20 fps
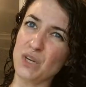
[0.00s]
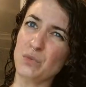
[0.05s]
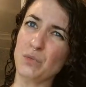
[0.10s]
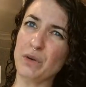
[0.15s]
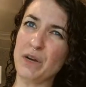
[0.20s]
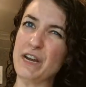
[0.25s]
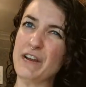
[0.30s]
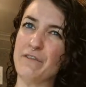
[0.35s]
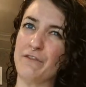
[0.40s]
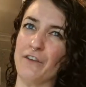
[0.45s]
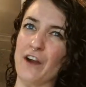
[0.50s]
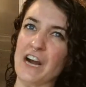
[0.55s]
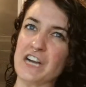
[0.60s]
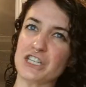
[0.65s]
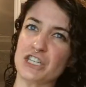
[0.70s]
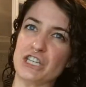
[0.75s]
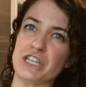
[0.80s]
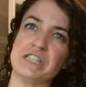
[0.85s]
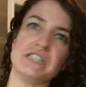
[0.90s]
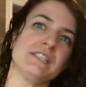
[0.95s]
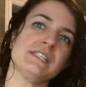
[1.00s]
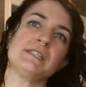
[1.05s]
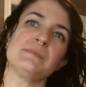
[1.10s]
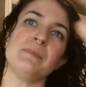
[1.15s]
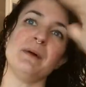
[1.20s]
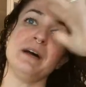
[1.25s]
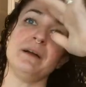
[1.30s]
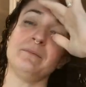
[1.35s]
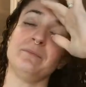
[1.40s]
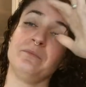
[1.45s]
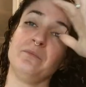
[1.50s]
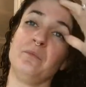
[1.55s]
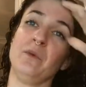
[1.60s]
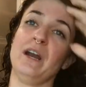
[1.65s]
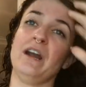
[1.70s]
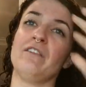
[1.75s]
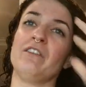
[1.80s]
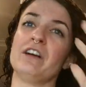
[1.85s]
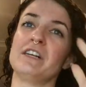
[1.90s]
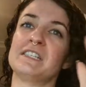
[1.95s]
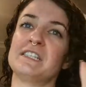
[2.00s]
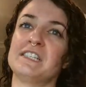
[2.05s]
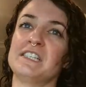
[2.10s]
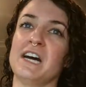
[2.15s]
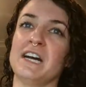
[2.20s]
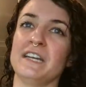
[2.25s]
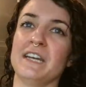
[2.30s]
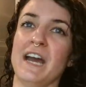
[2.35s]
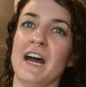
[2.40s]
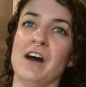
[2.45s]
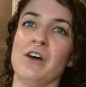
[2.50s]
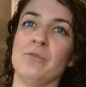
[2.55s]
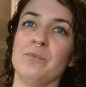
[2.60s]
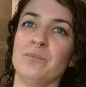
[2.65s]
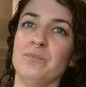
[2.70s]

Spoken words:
refreshes, but whatever, it's done now.